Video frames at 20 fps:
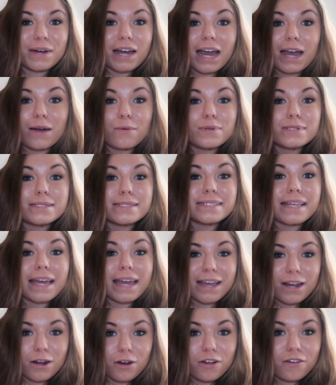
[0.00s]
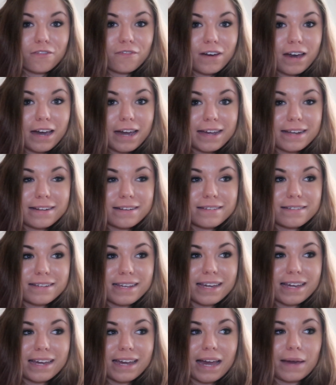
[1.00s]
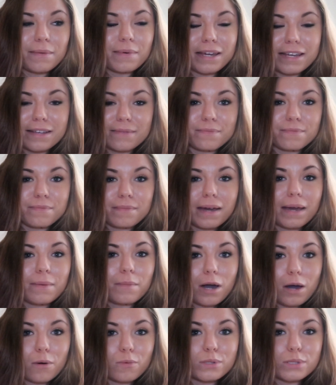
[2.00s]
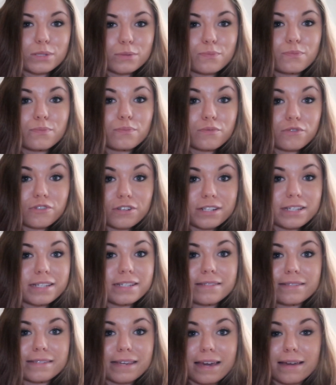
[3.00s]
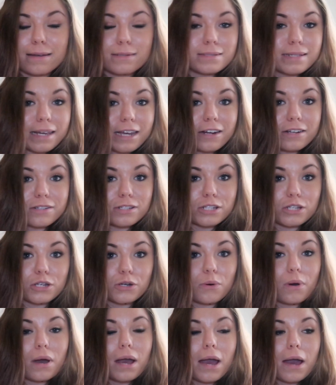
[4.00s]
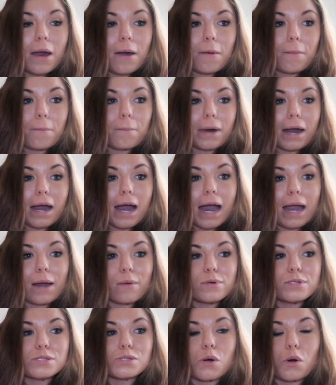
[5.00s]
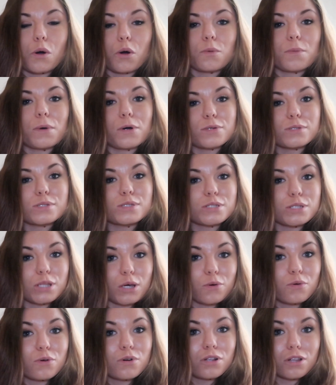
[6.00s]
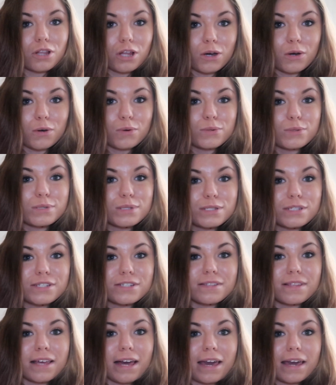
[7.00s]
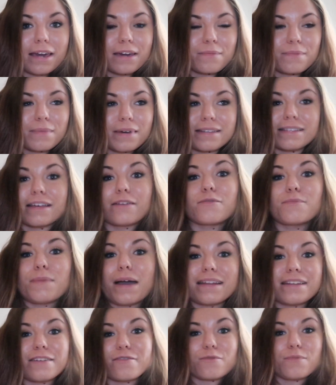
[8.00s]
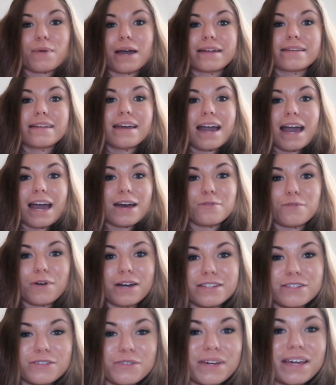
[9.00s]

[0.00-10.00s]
I was terrified. I mean, my mom was pretty dang scared too, but I was almost so close to like being never mind, I don't want to